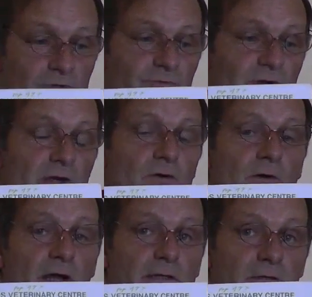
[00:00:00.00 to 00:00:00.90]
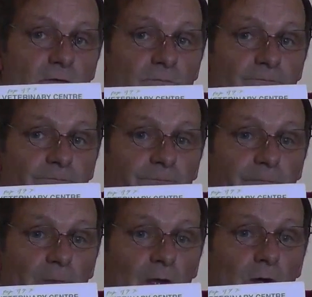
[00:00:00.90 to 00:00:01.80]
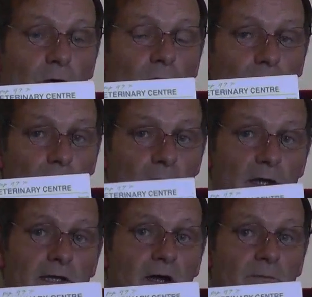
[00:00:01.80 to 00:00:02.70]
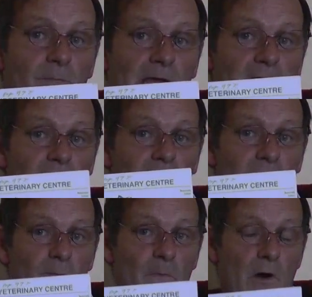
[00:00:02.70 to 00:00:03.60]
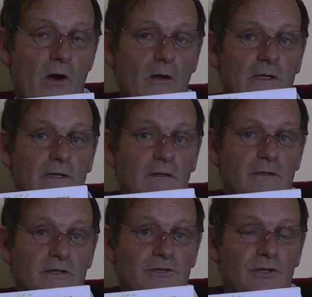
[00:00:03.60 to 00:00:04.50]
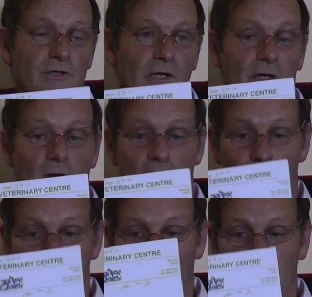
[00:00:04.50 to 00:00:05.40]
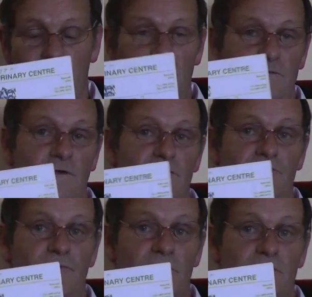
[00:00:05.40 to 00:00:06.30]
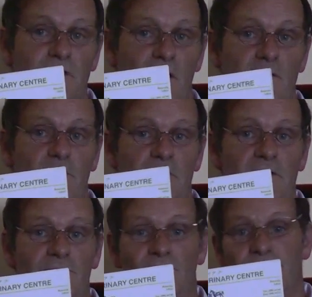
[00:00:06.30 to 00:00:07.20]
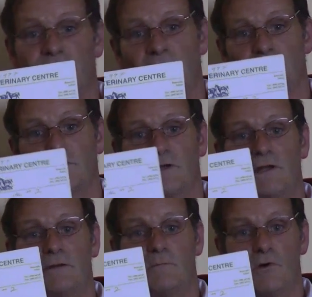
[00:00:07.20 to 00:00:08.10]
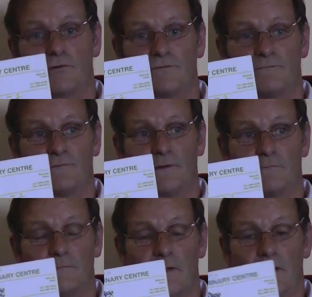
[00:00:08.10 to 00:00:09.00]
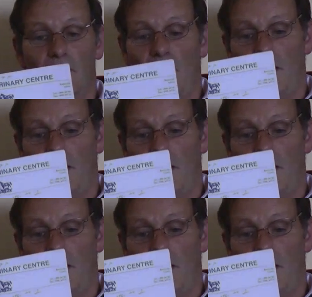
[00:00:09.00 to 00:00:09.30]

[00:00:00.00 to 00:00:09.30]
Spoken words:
horse, Rio Grande, I got back in an appalling condition. All of these injuries, I believe, or certainly most of them,